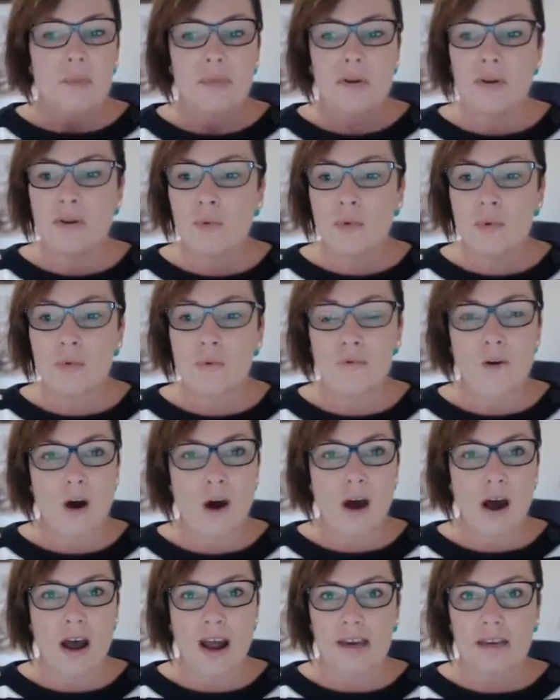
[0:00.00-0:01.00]
You will
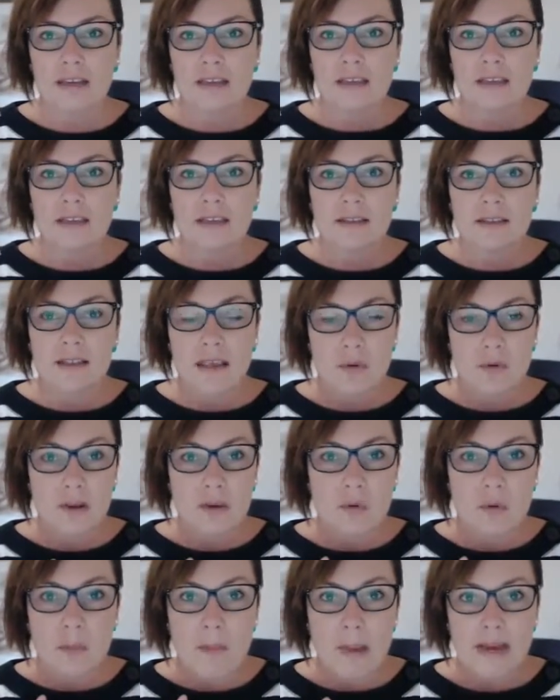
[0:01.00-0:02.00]
find that
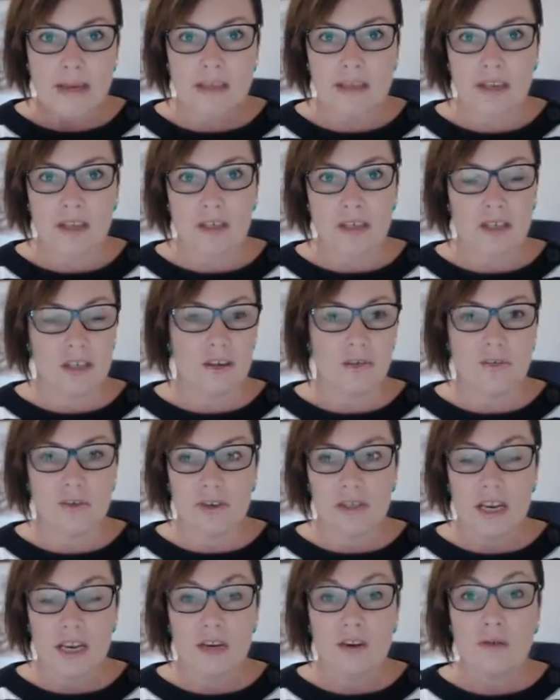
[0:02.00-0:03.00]
it will make such a
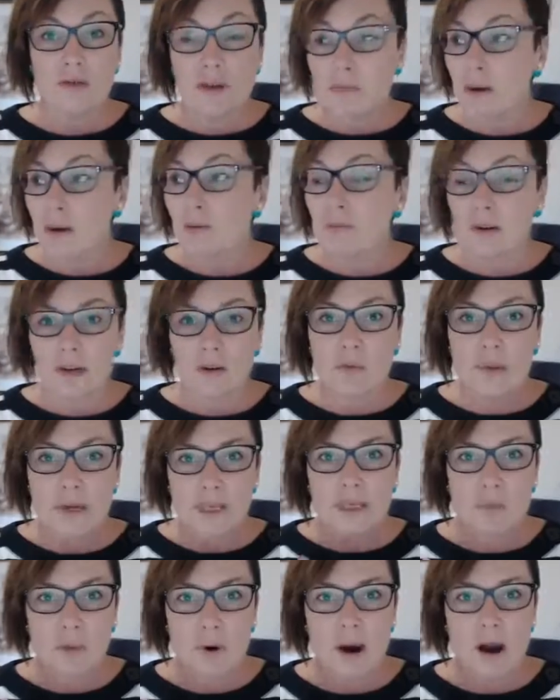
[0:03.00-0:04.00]
difference, and you'll be
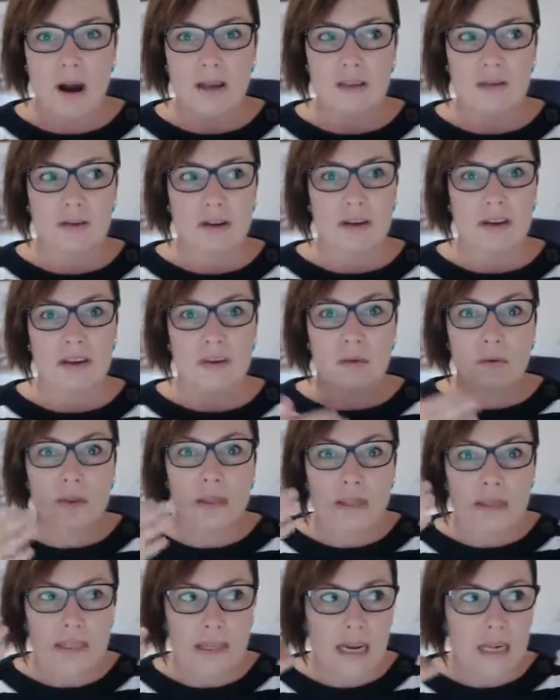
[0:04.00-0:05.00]
surprised.
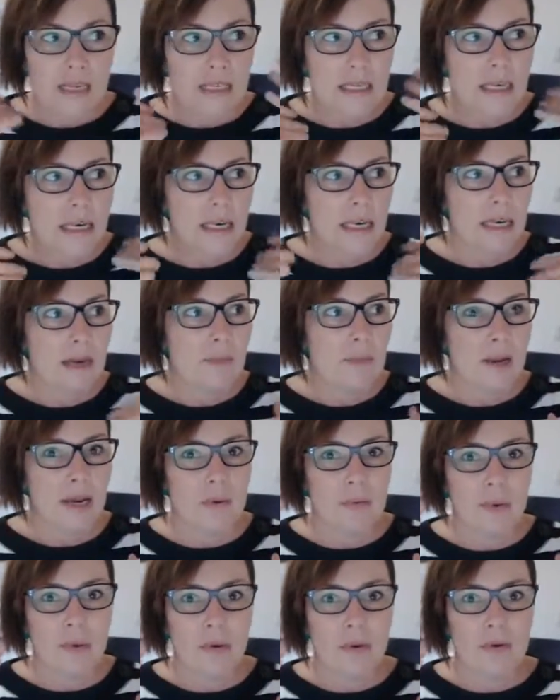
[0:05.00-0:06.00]
You'll start to hear
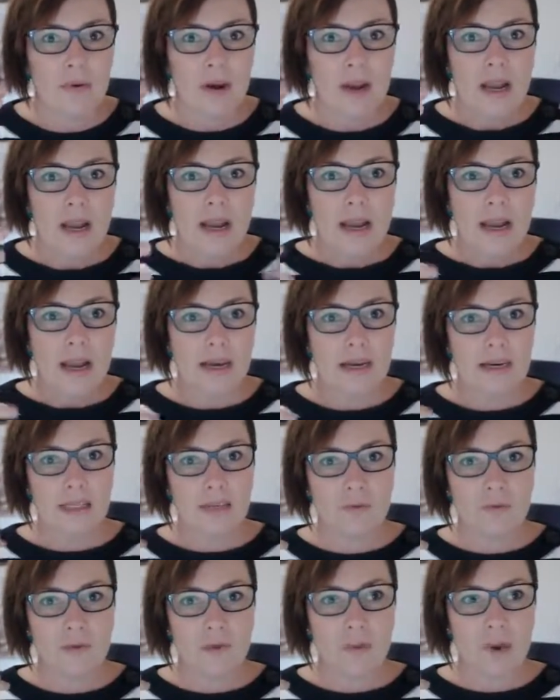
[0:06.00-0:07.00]
people in a
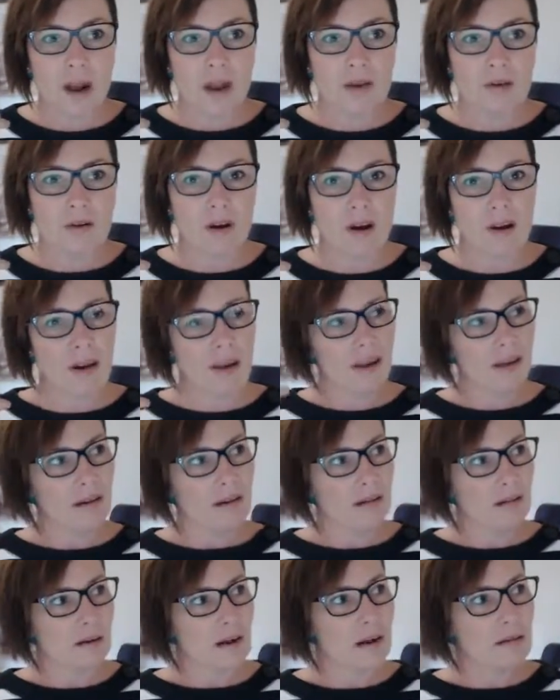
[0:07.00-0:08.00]
different way, and you'll go, hang
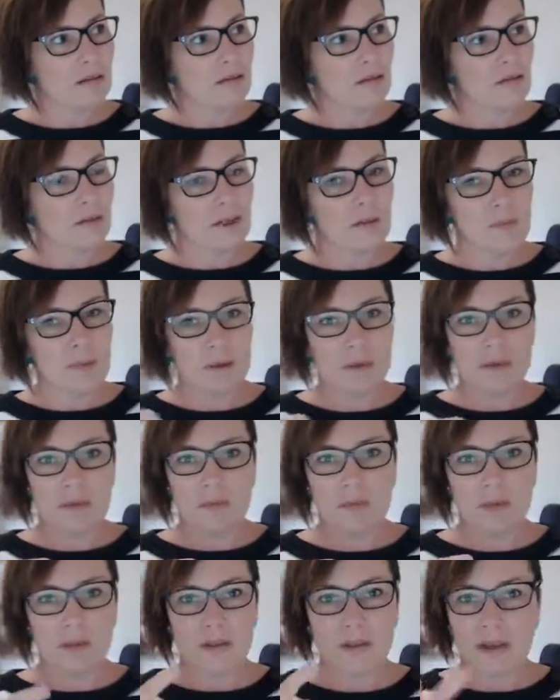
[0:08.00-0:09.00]
on, I thought that
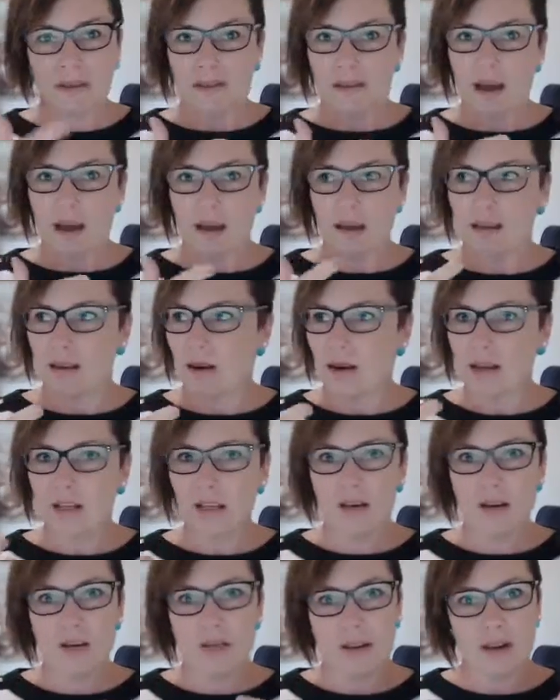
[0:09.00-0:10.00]
person was like that, and they're
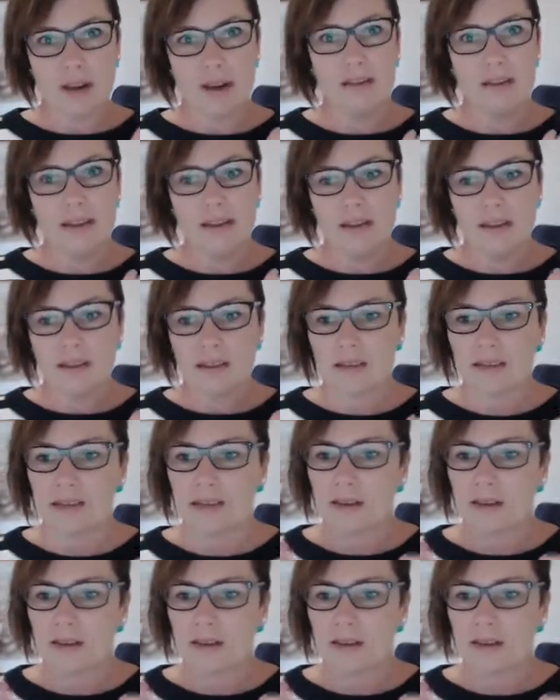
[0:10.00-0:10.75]
actually not. They're like this.